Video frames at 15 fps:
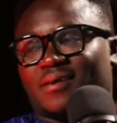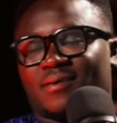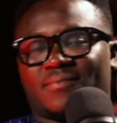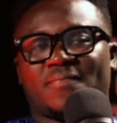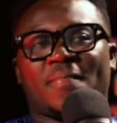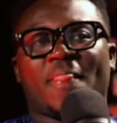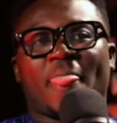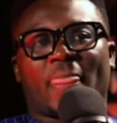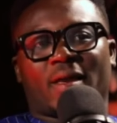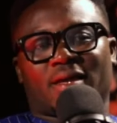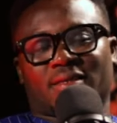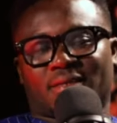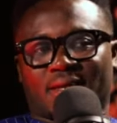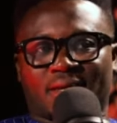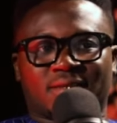Mm.
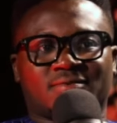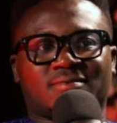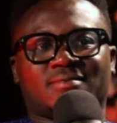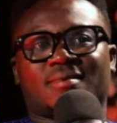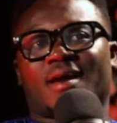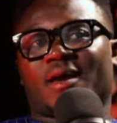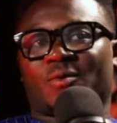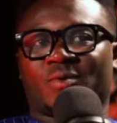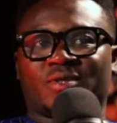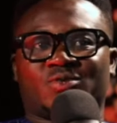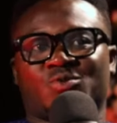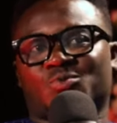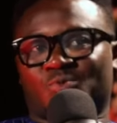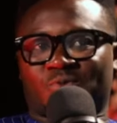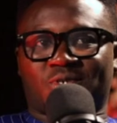And then I
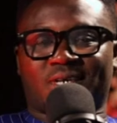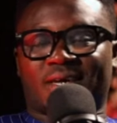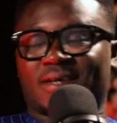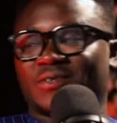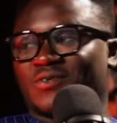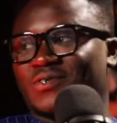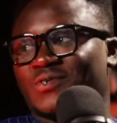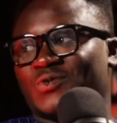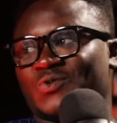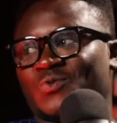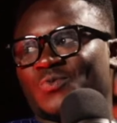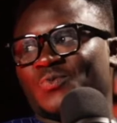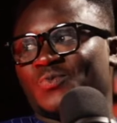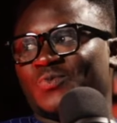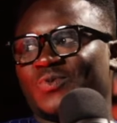went to secondary
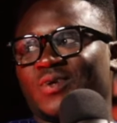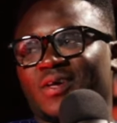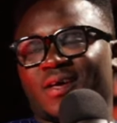school,